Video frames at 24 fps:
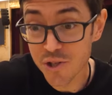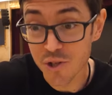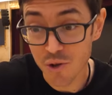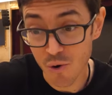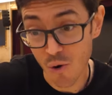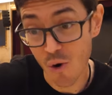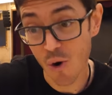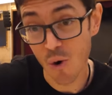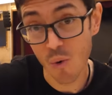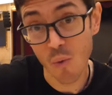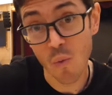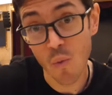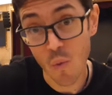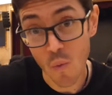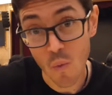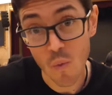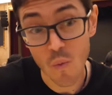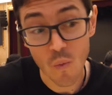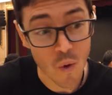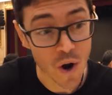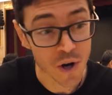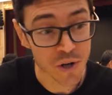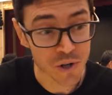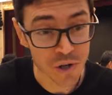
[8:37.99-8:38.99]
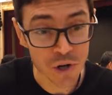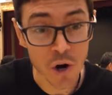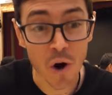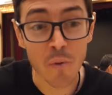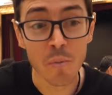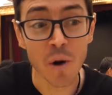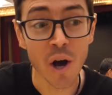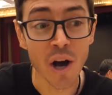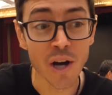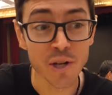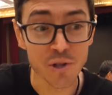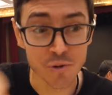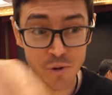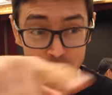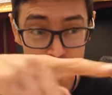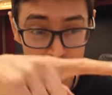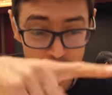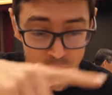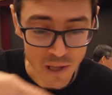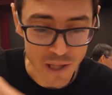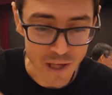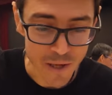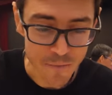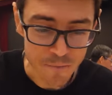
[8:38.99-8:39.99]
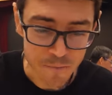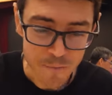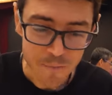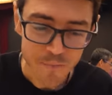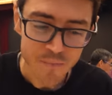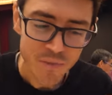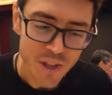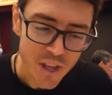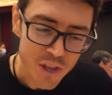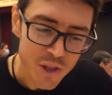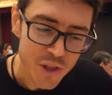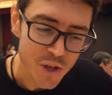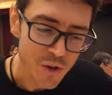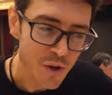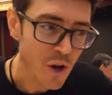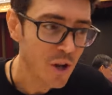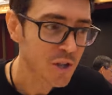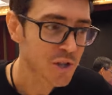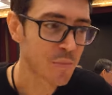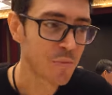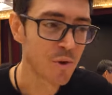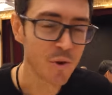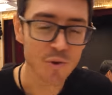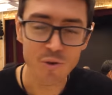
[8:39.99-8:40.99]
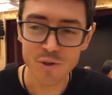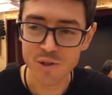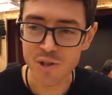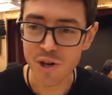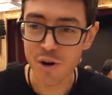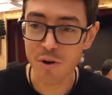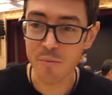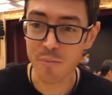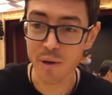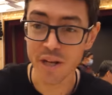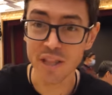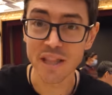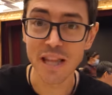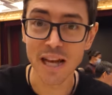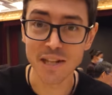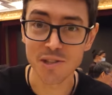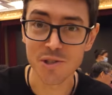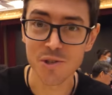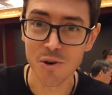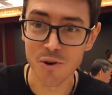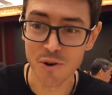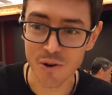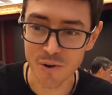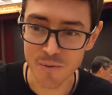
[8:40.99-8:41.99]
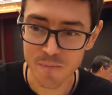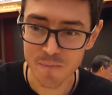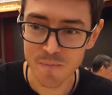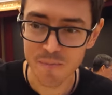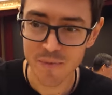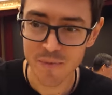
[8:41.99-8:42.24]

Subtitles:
your one carbohydrate, really. You got some noodles here, but that's your